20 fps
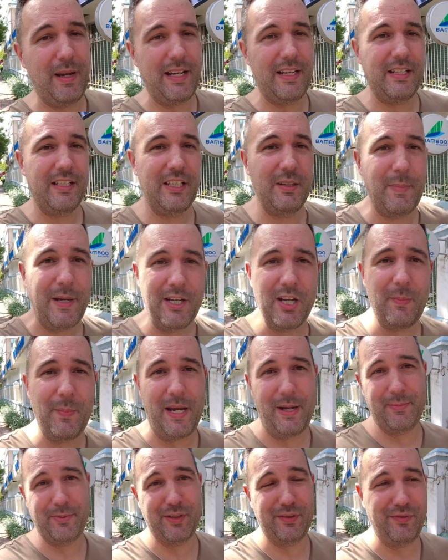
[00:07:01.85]
you may not
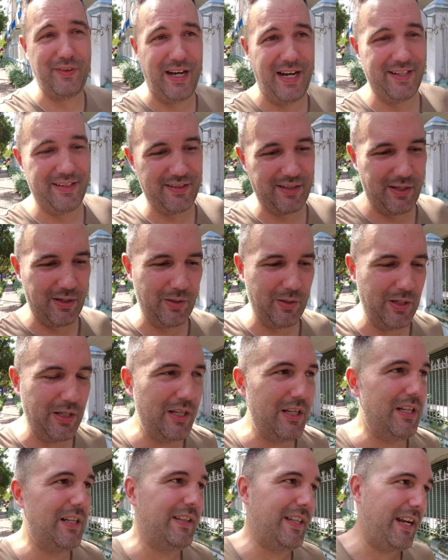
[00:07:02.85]
be able to find. So
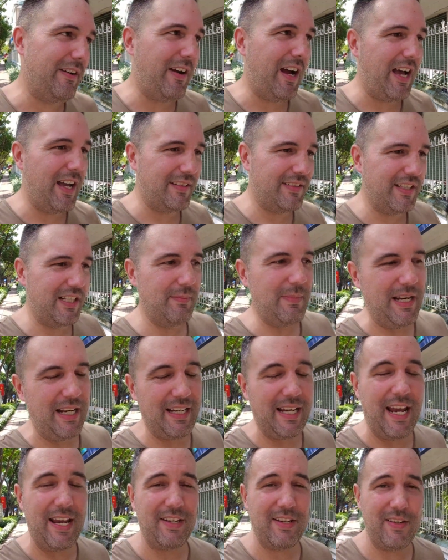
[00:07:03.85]
there are certain
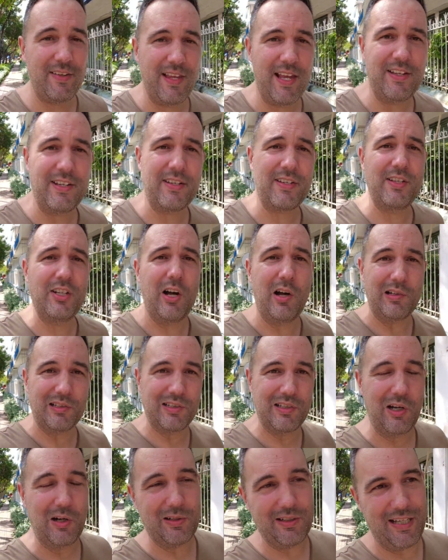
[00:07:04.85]
medications that are just not
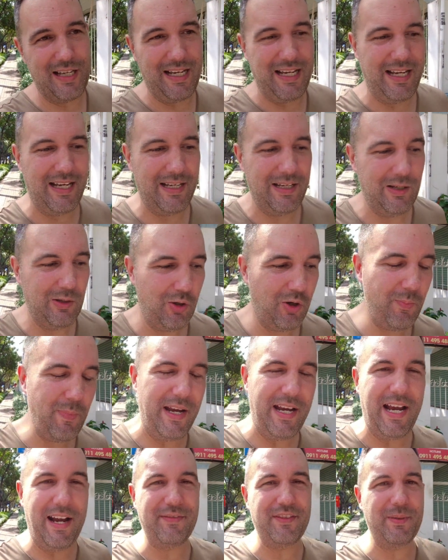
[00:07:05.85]
stocked here or
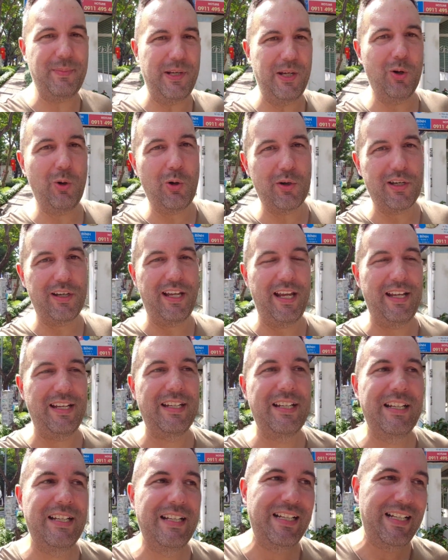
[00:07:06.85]
may have to be ordered in.